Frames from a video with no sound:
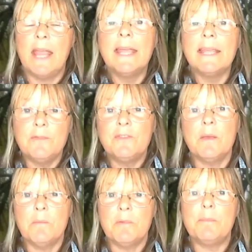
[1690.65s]
Give
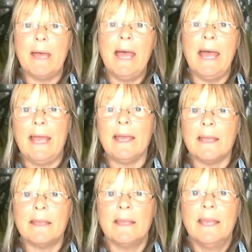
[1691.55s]
something back.
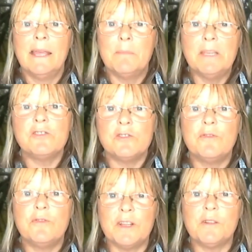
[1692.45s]
It makes you
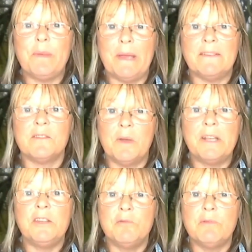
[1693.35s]
feel better when
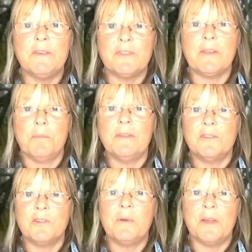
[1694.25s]
you give something to
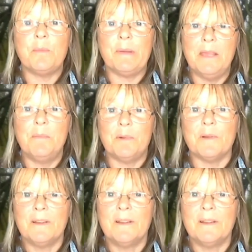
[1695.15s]
other people.